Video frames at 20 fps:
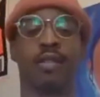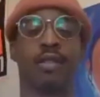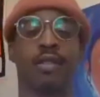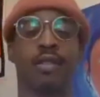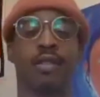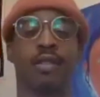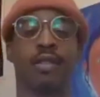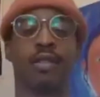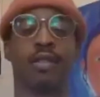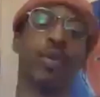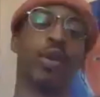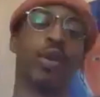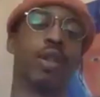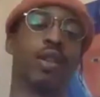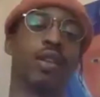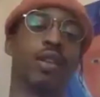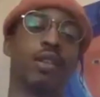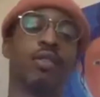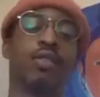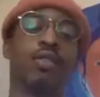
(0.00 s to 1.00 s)
Because it's
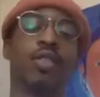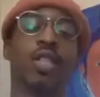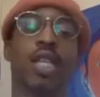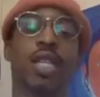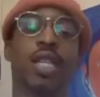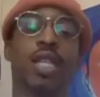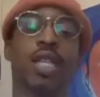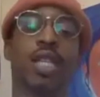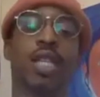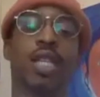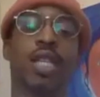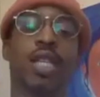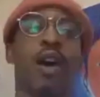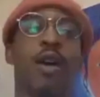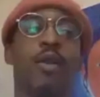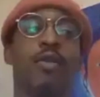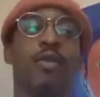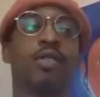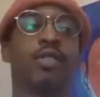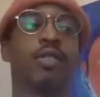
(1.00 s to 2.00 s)
put in,
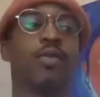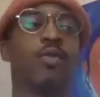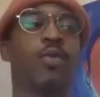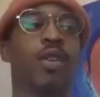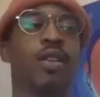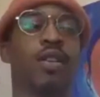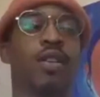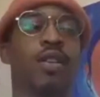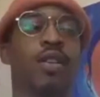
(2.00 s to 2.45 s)
10,000 hours and